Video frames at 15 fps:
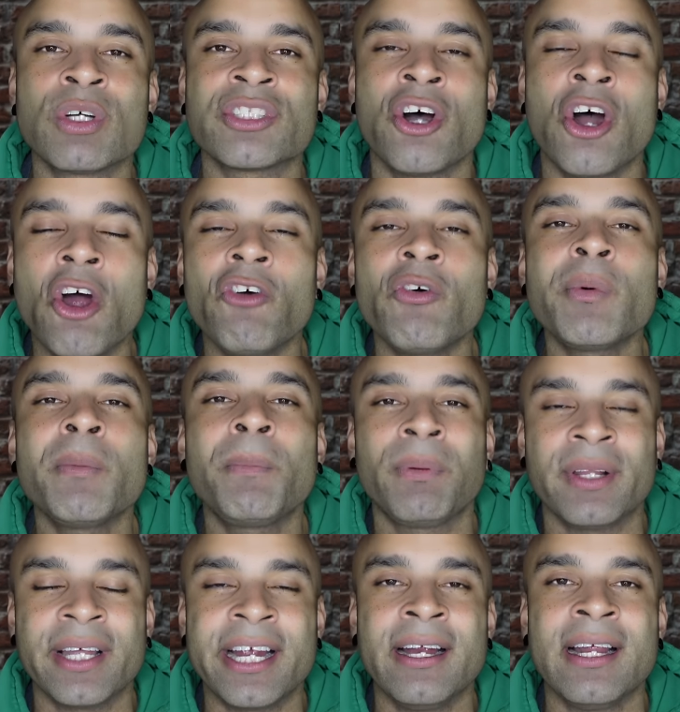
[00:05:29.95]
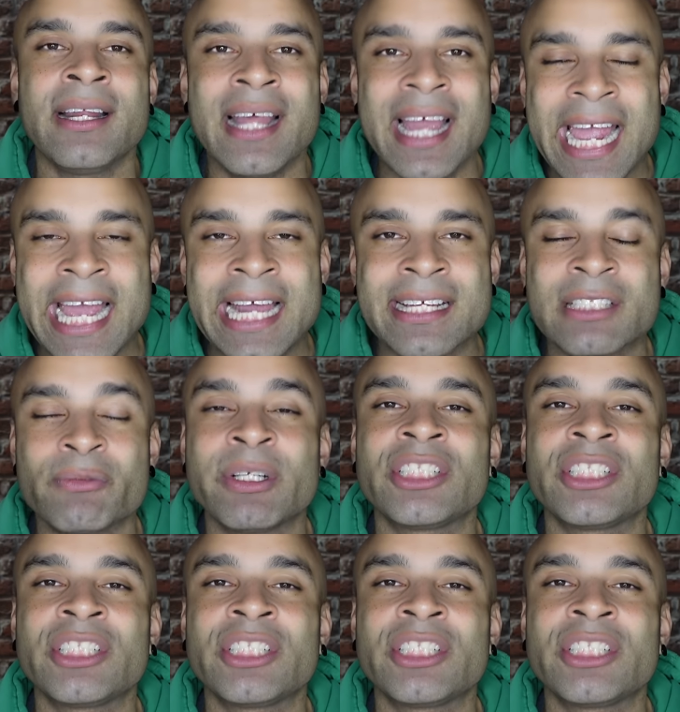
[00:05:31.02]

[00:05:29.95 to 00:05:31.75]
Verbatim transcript: was a horrible player in the 80s,